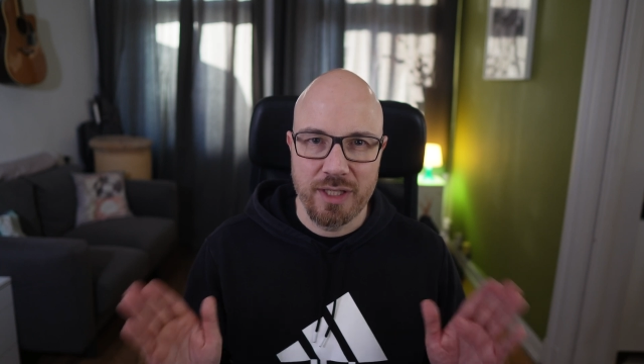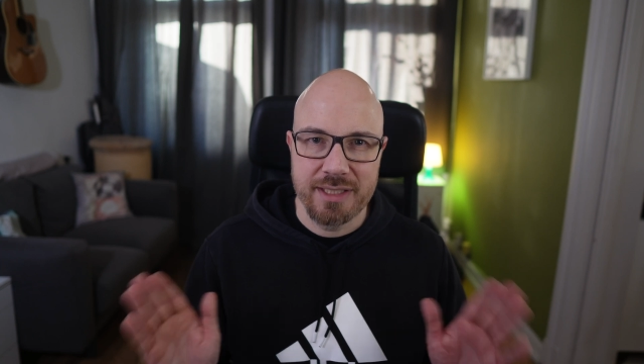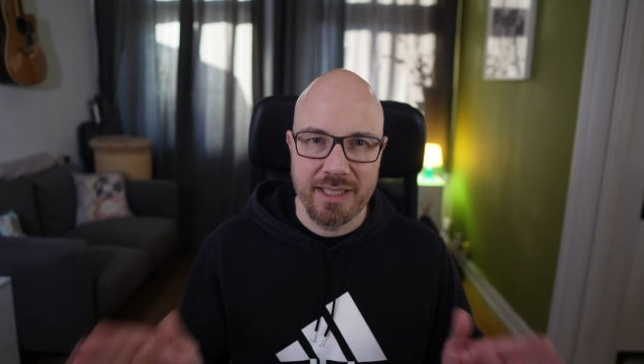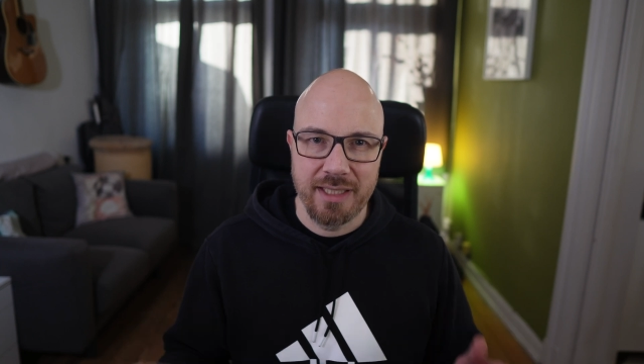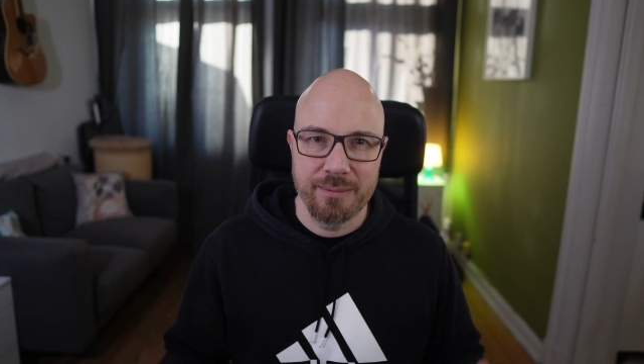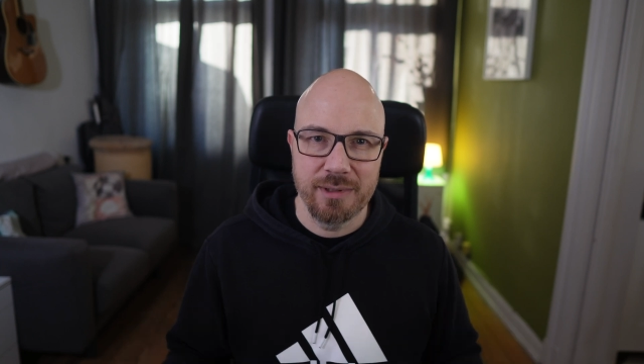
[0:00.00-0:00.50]

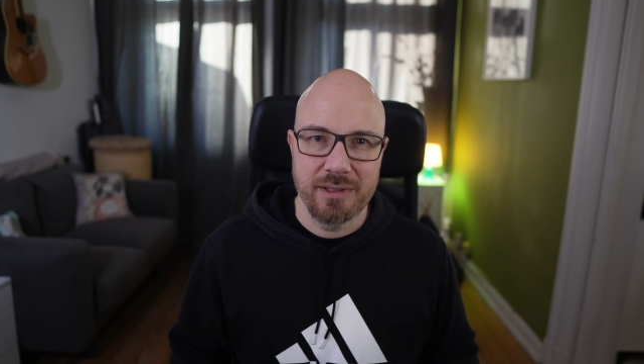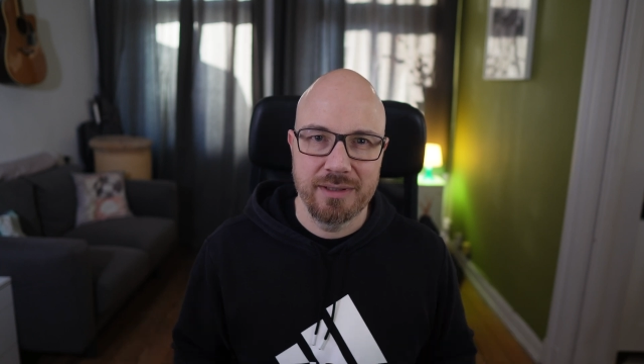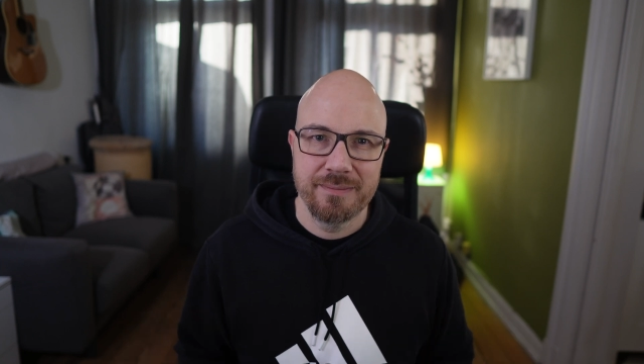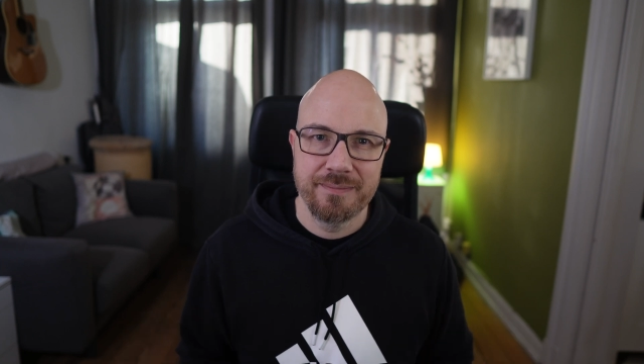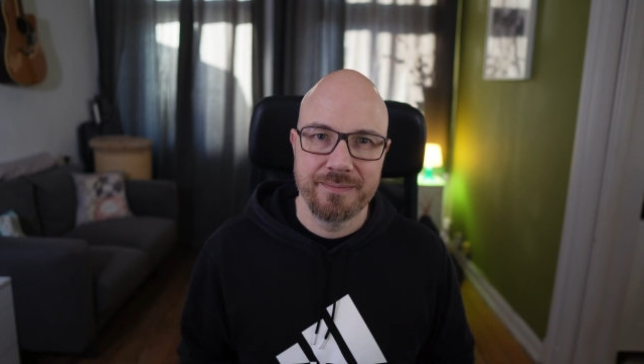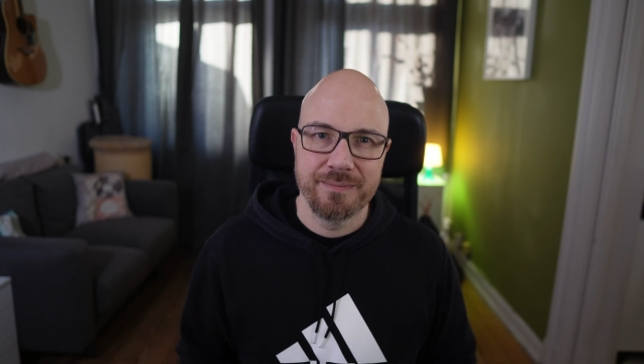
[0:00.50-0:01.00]
table.
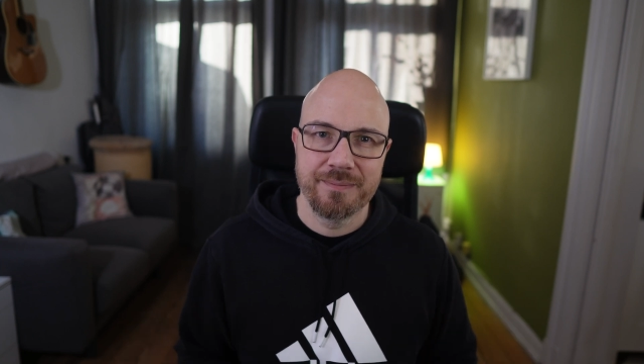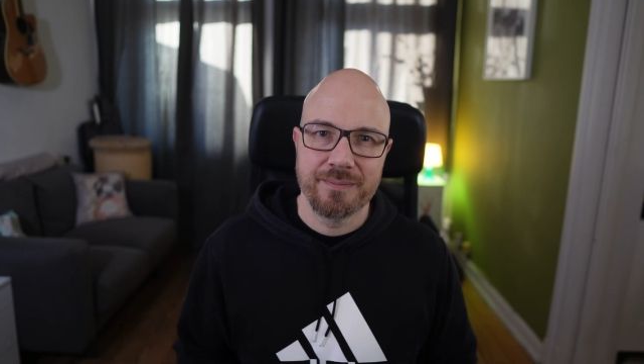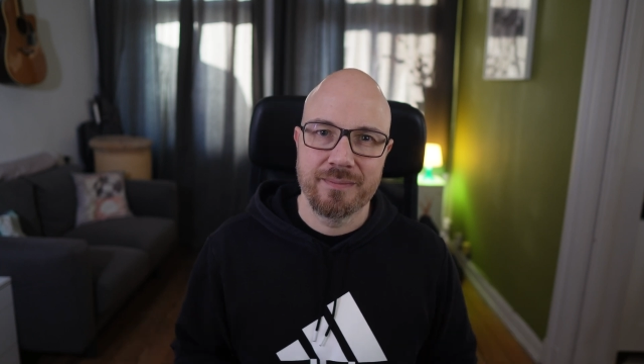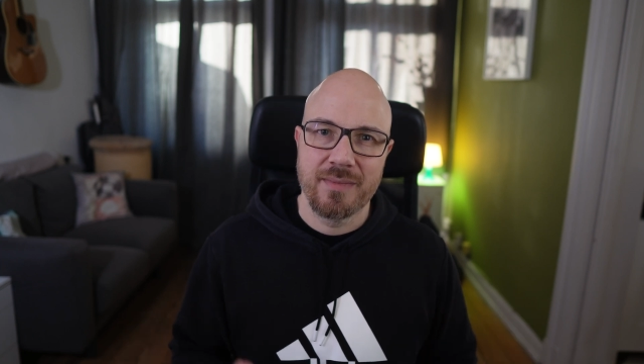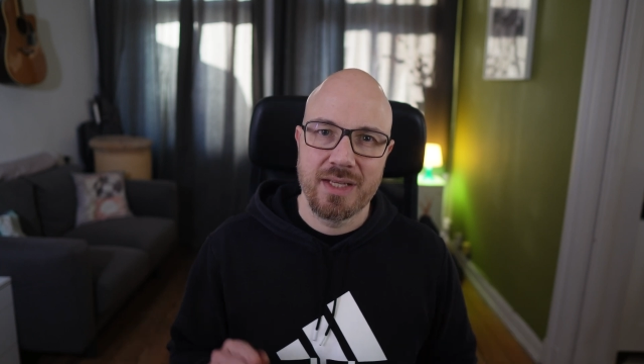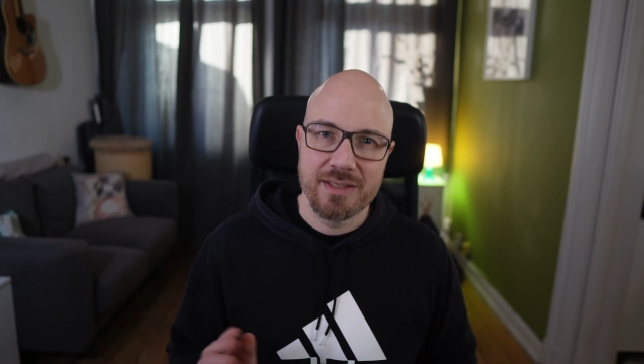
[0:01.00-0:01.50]

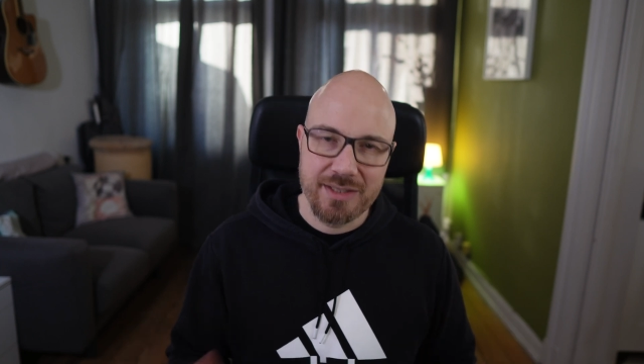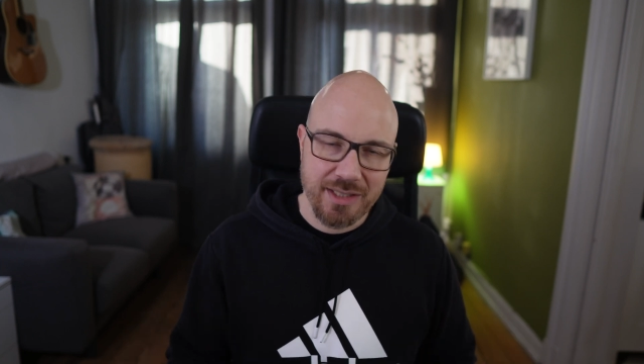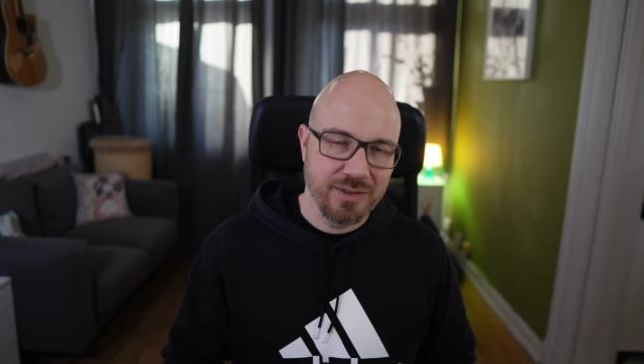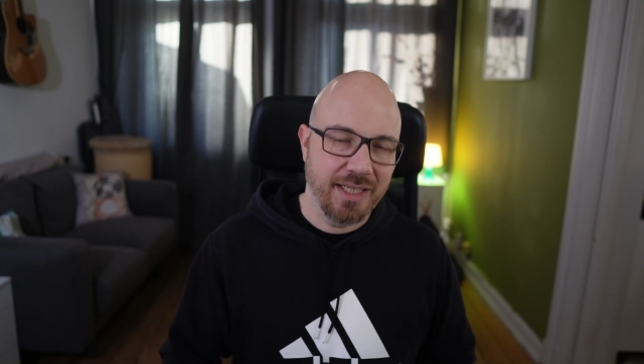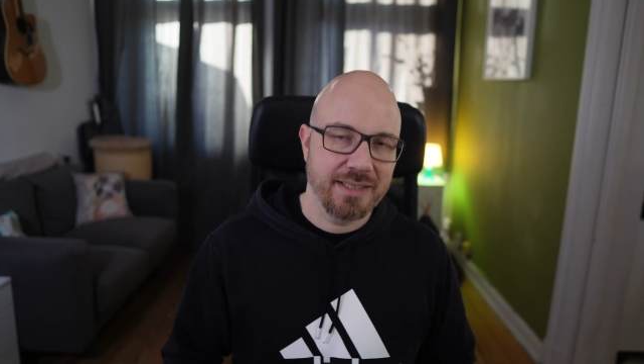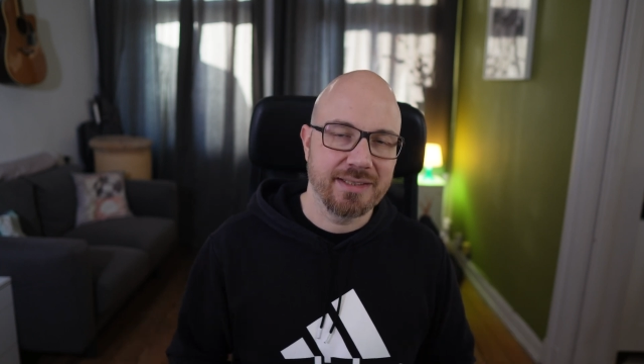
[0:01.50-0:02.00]
See
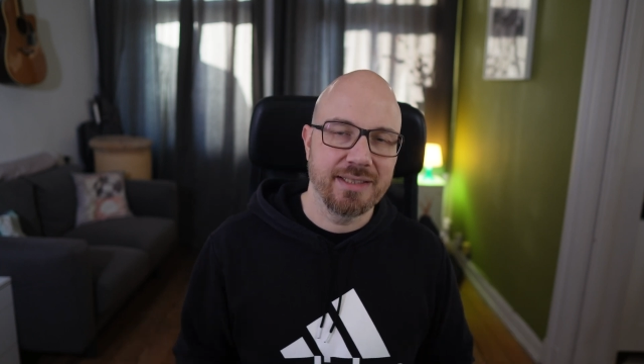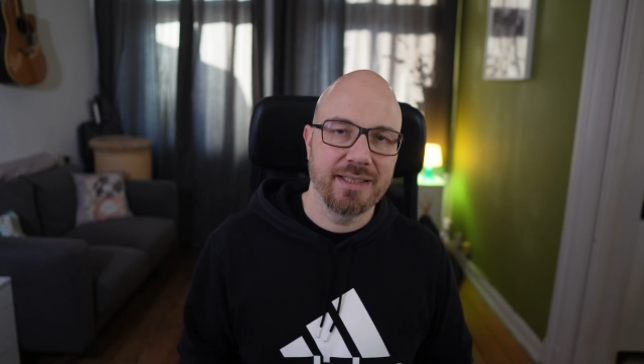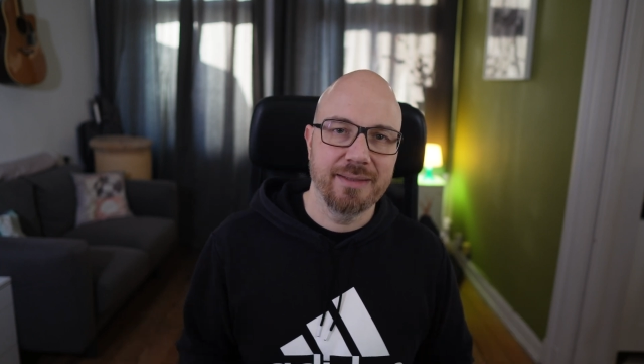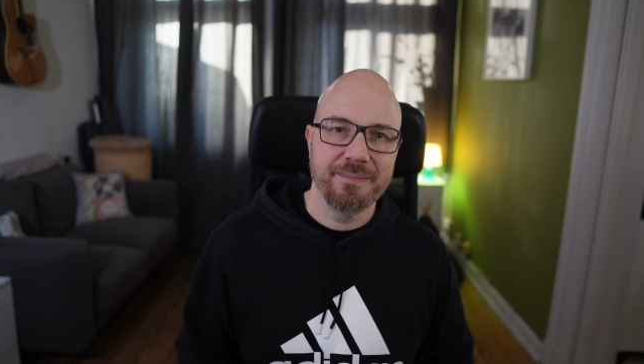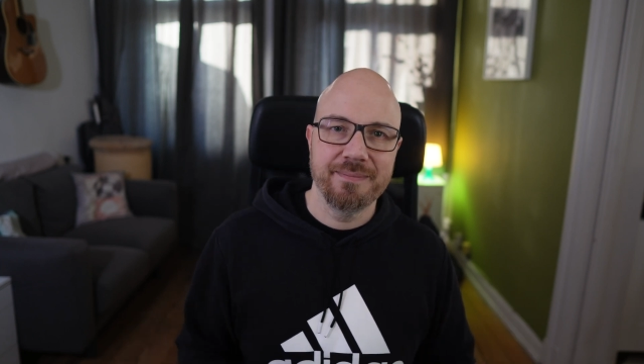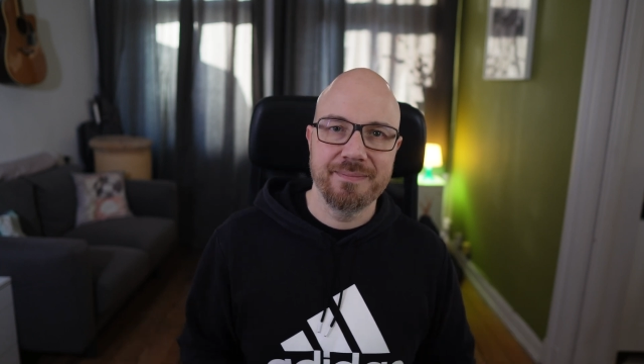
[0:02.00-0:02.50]
you next
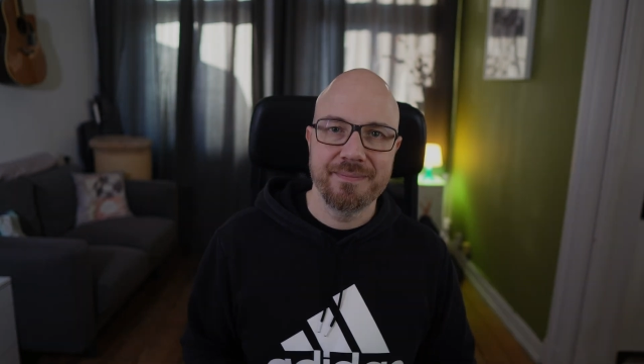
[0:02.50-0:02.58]
time.